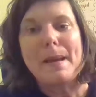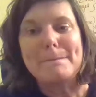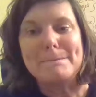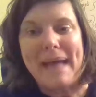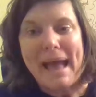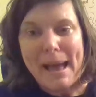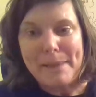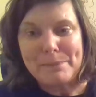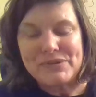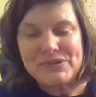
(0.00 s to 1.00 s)

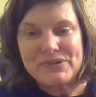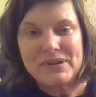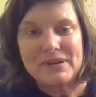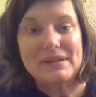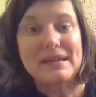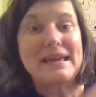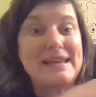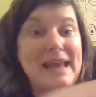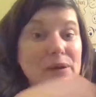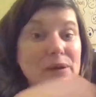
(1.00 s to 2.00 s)
Maps,
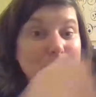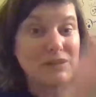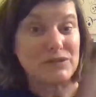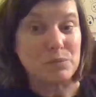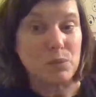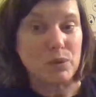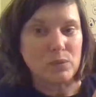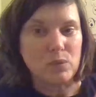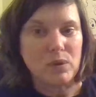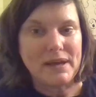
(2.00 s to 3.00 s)
now it means more
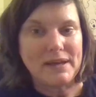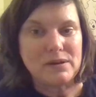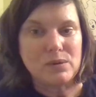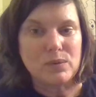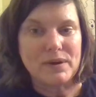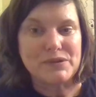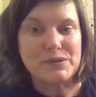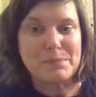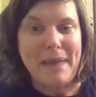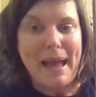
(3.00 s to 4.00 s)
one, whereas
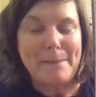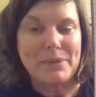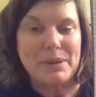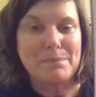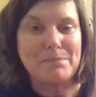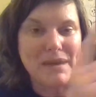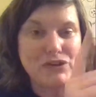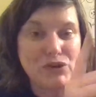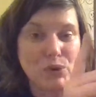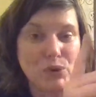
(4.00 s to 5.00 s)
map
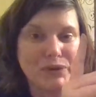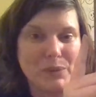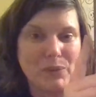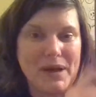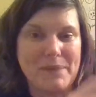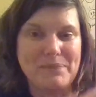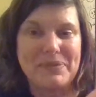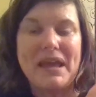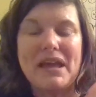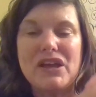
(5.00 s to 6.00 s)
meant only one.
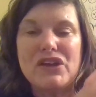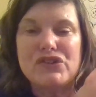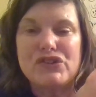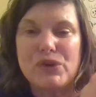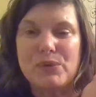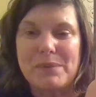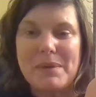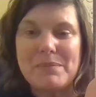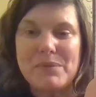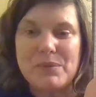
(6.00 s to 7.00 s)
So
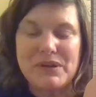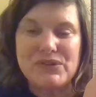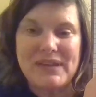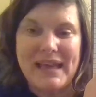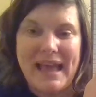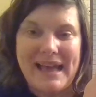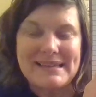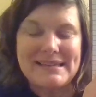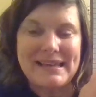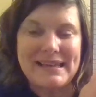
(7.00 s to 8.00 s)
remember, when you see
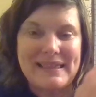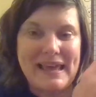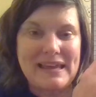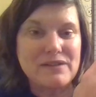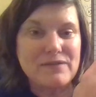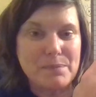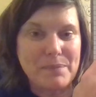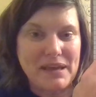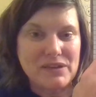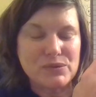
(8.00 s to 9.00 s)
S at the end of a
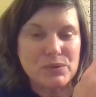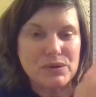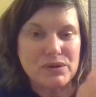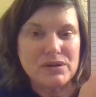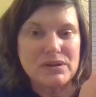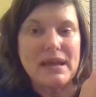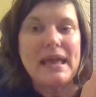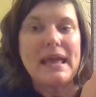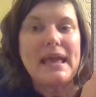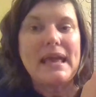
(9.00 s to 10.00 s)
base word,
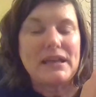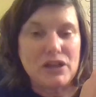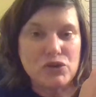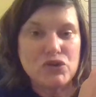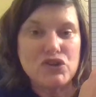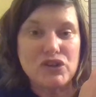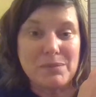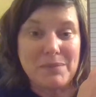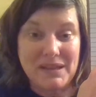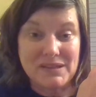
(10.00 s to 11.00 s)
it usually
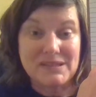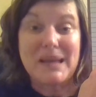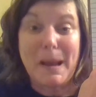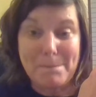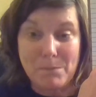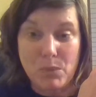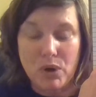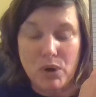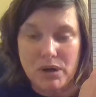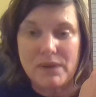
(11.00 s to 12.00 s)
means
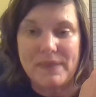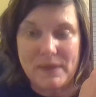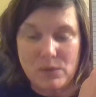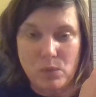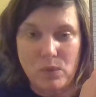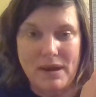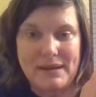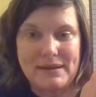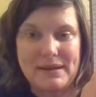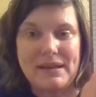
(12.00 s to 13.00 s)
more than
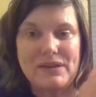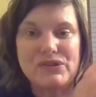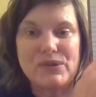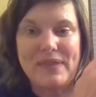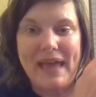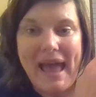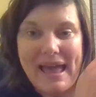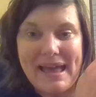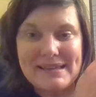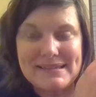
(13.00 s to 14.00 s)
one. So the
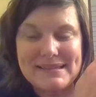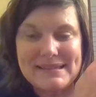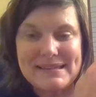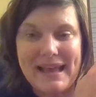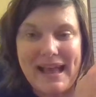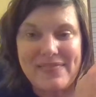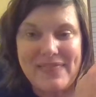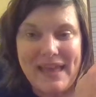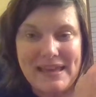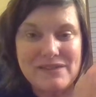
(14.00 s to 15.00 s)
S at
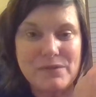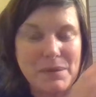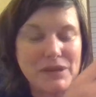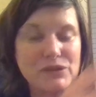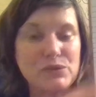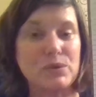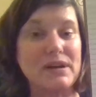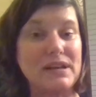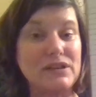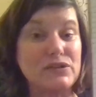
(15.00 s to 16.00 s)
the end of a base word
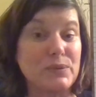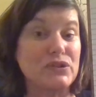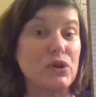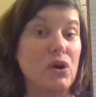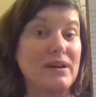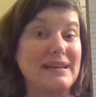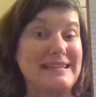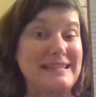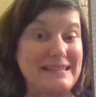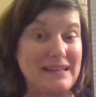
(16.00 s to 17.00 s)
is what's called a
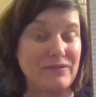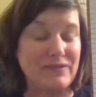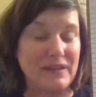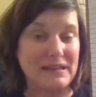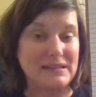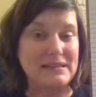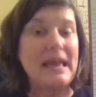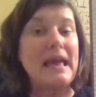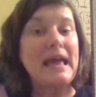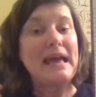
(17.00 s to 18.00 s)
suffix.
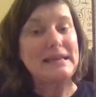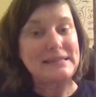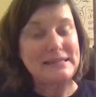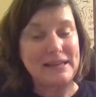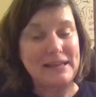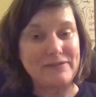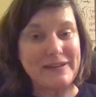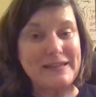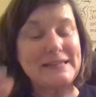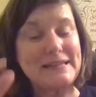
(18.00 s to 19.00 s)
A
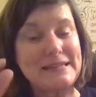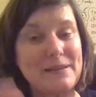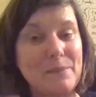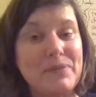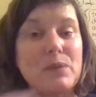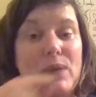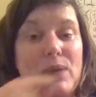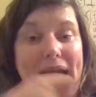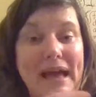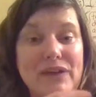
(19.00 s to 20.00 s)
suffix is something we
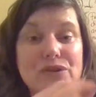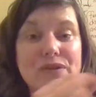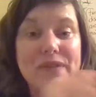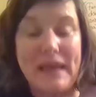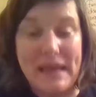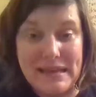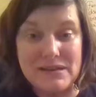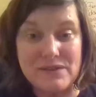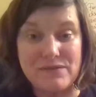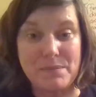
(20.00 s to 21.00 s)
add to the end
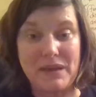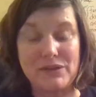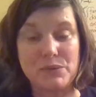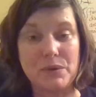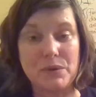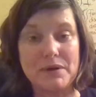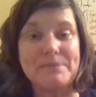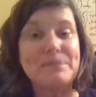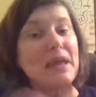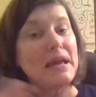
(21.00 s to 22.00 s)
of a base
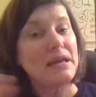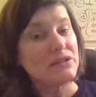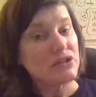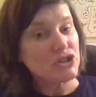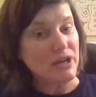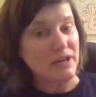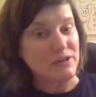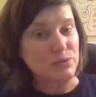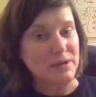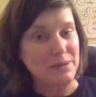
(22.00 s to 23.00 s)
word to change
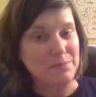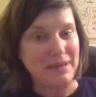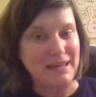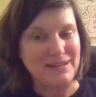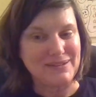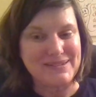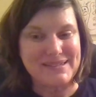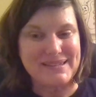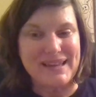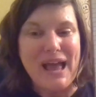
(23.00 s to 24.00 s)
what it
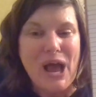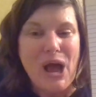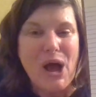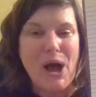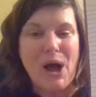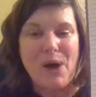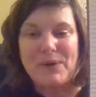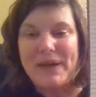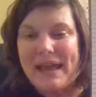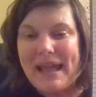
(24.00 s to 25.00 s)
means.
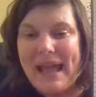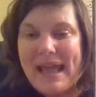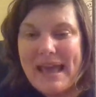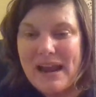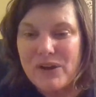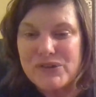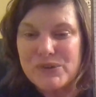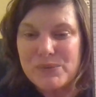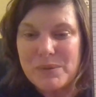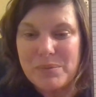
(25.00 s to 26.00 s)
Okay, and I also
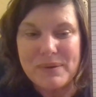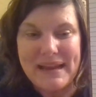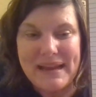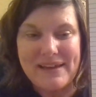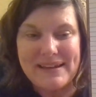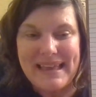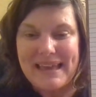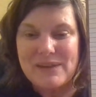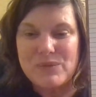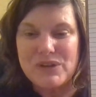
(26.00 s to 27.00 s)
want to point out
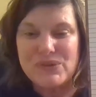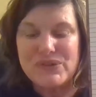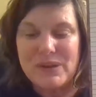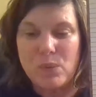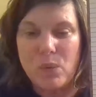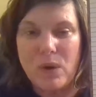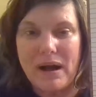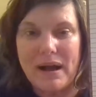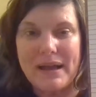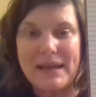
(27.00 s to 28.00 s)
again, when you see
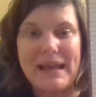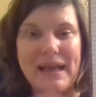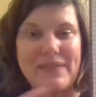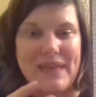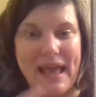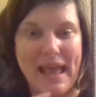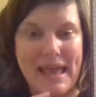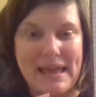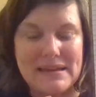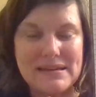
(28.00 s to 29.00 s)
Y at the
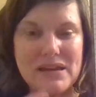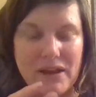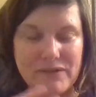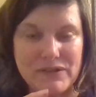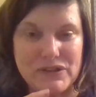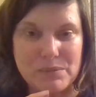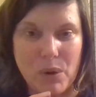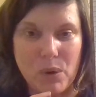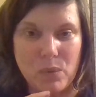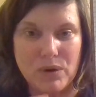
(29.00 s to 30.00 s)
end of a
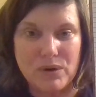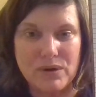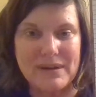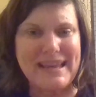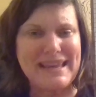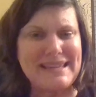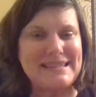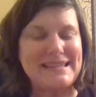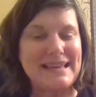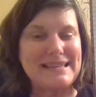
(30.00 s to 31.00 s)
small word, it
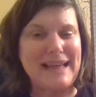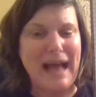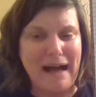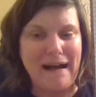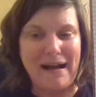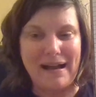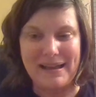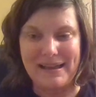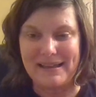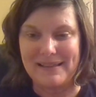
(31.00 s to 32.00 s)
says
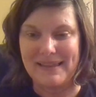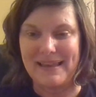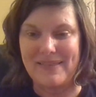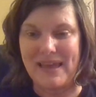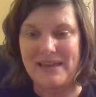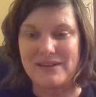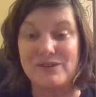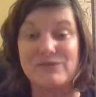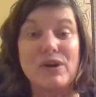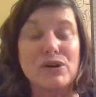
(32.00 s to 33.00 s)
I, like at the end
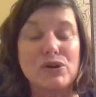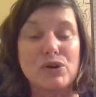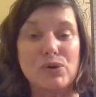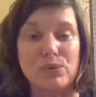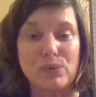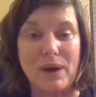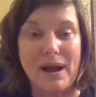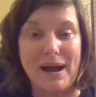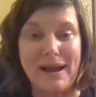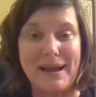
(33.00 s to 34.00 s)
of
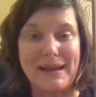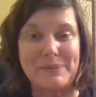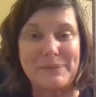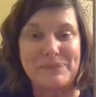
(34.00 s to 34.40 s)
cry.